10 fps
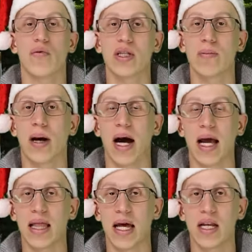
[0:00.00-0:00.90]
The reason
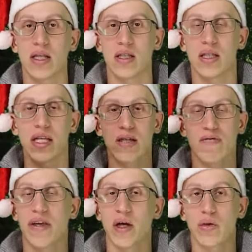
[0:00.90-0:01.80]
behind that is
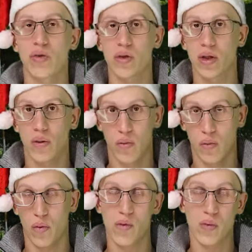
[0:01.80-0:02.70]
these vehicles,
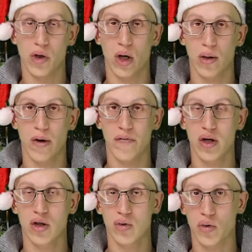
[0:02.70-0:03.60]
when we're talking about
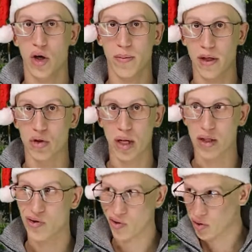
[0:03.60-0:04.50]
vehicles, we're talking about
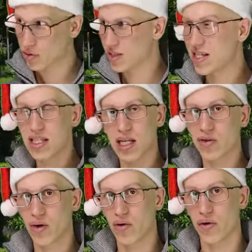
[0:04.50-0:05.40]
tractor trailers, these
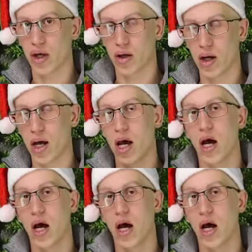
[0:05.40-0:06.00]
things right over here.